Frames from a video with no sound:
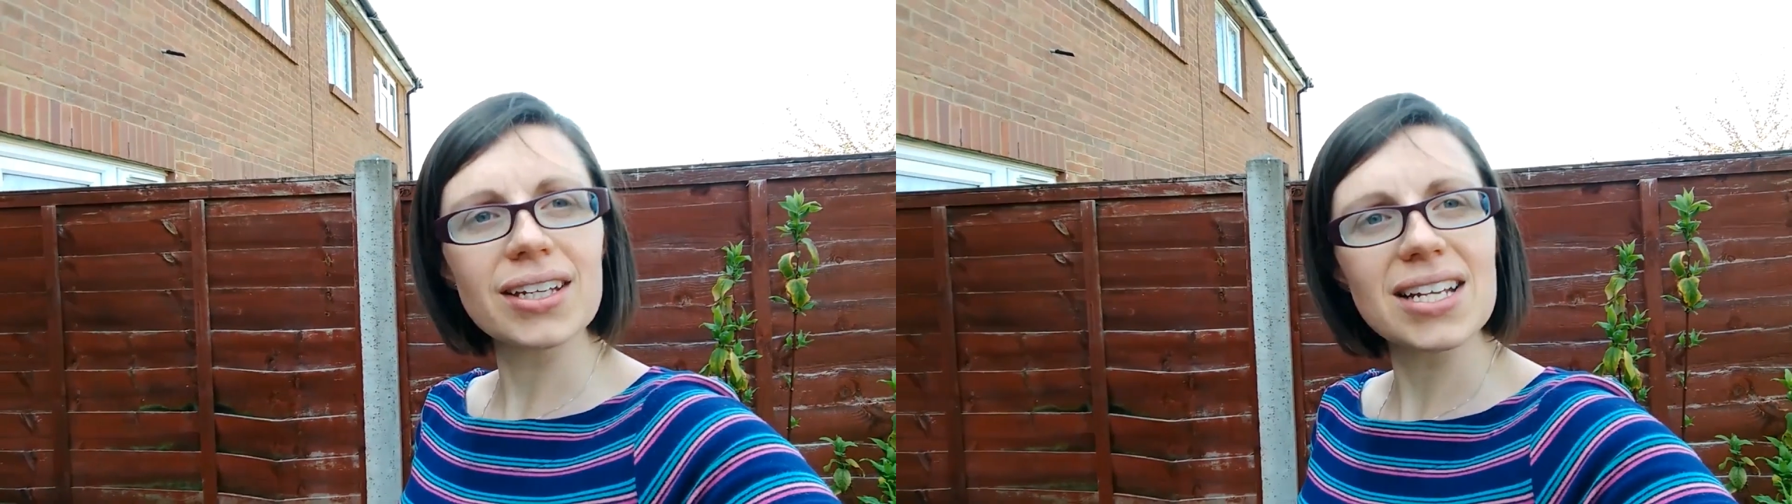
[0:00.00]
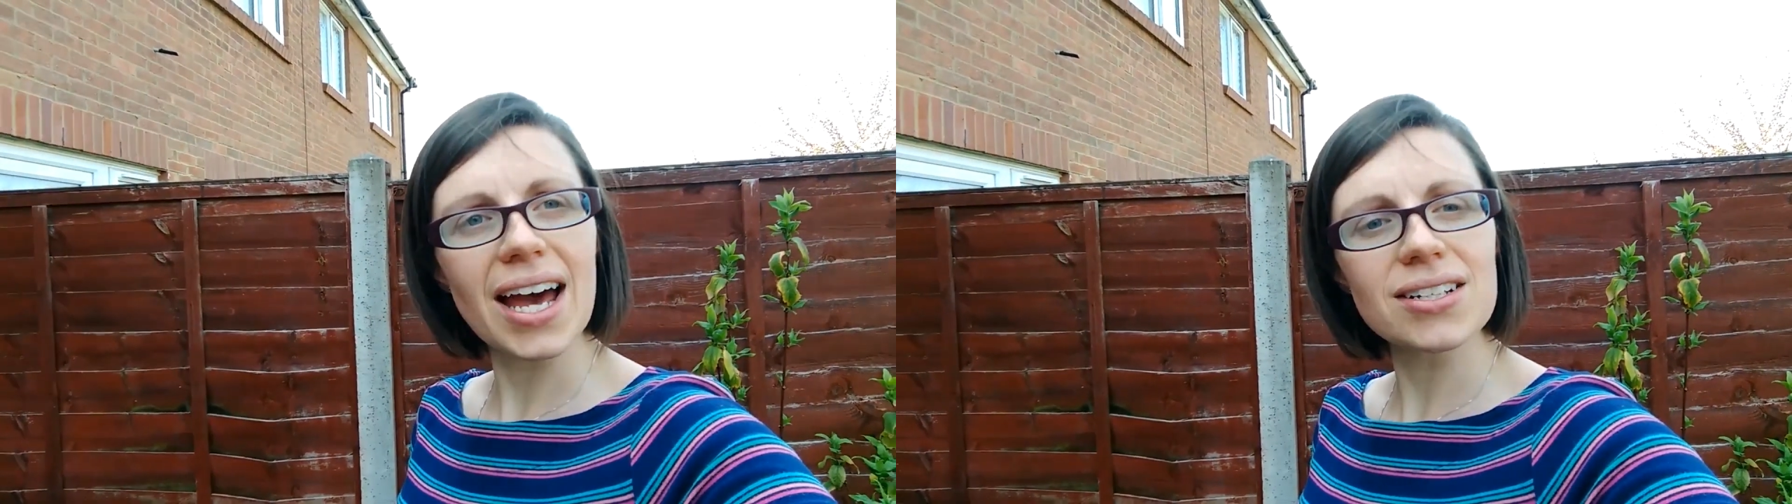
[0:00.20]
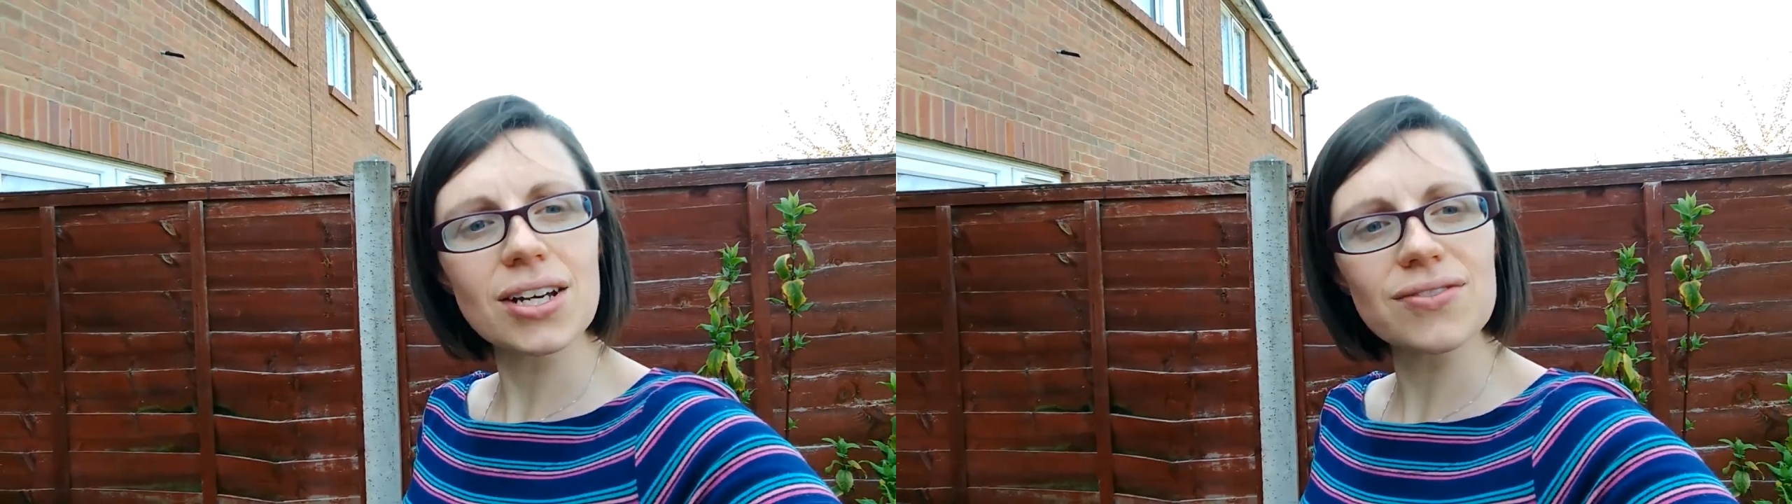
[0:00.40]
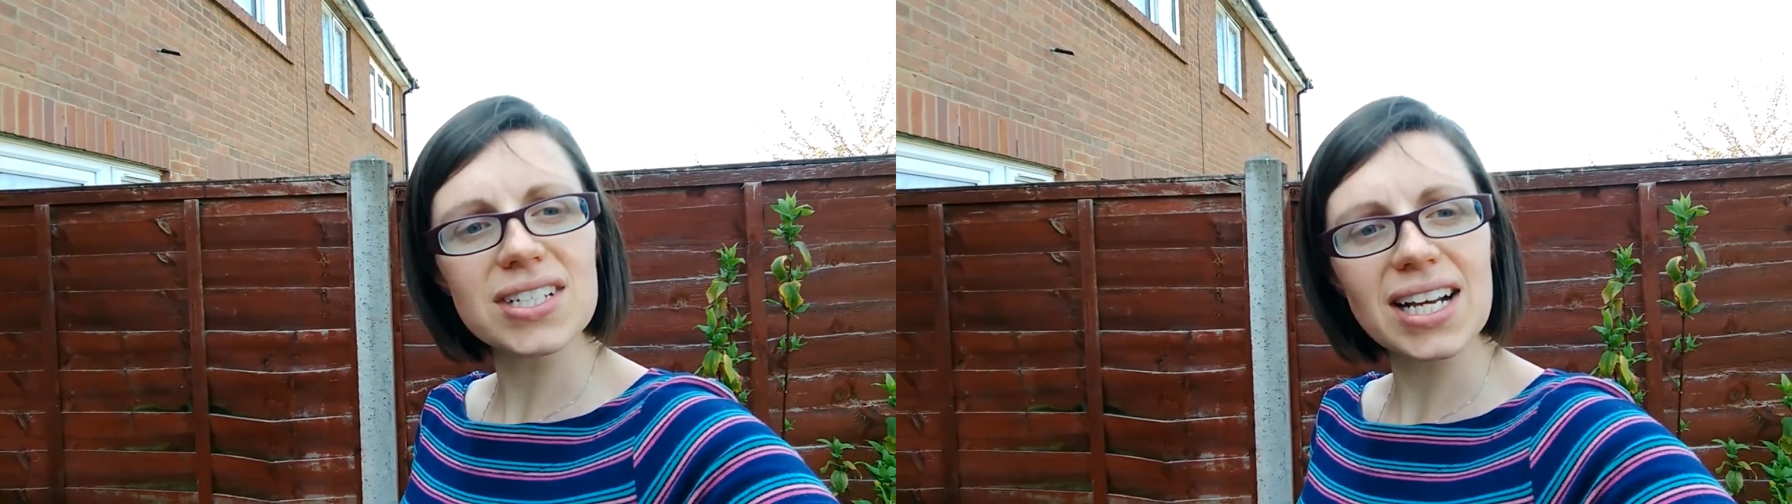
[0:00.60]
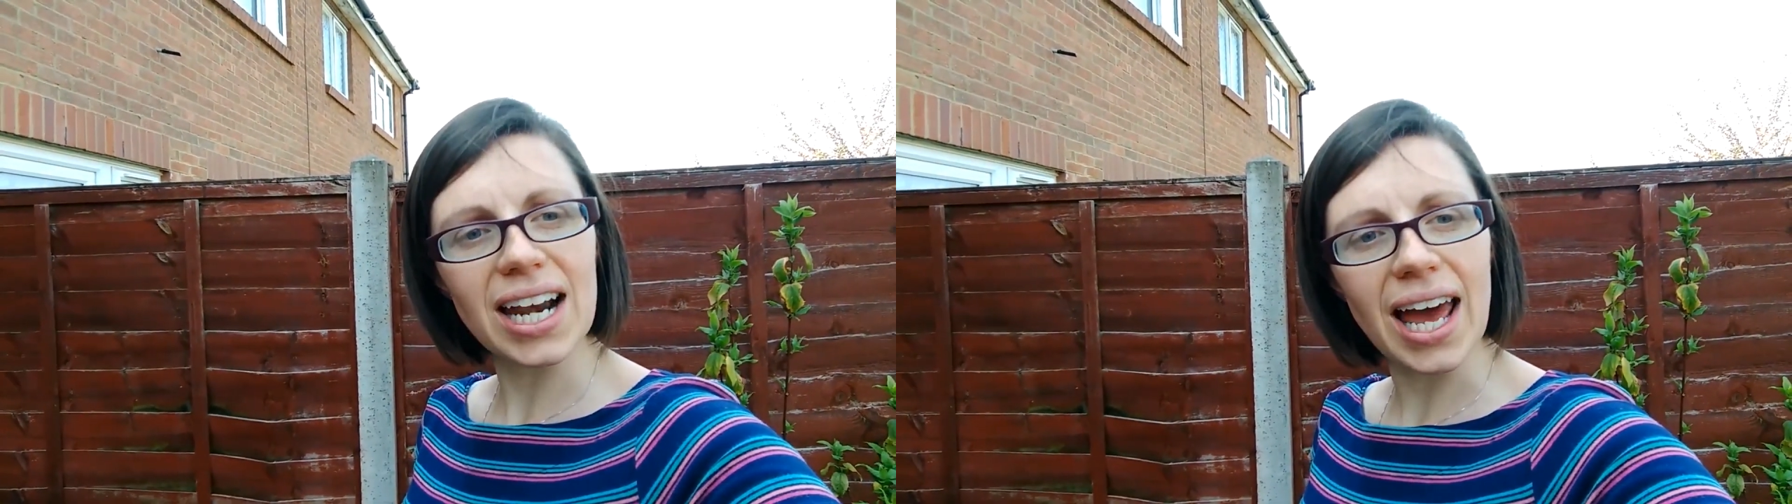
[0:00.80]
going to hand over
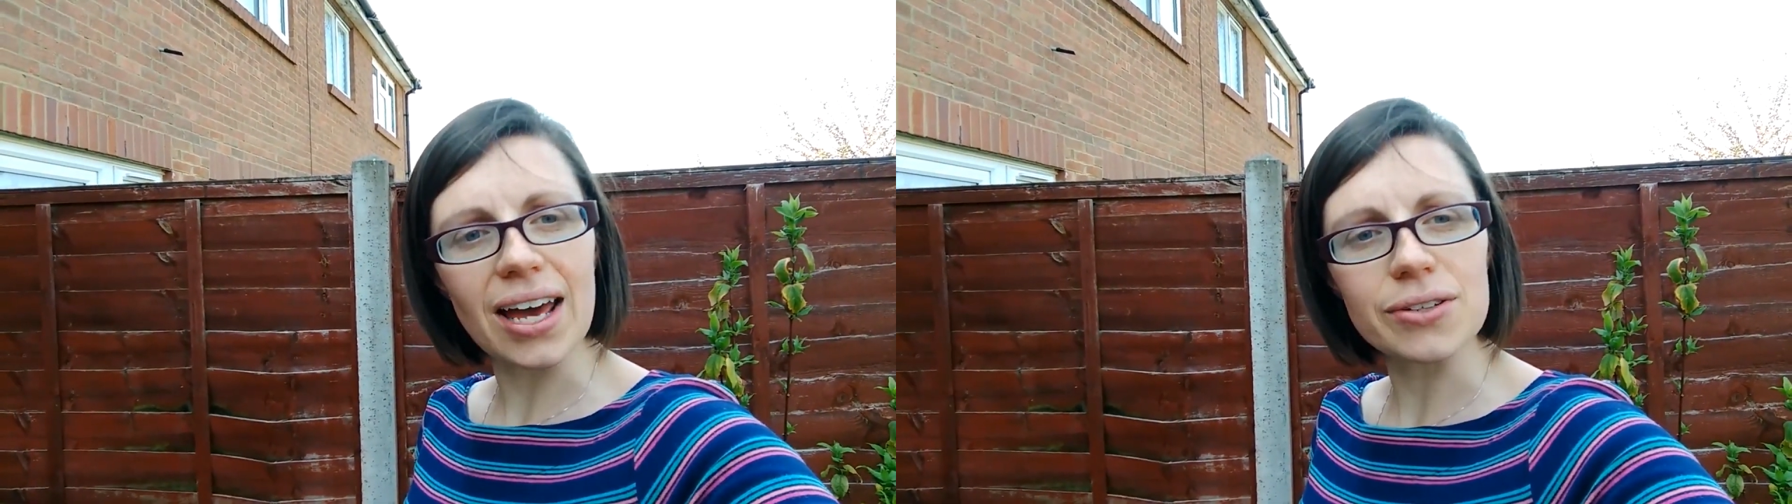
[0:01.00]
to Claire,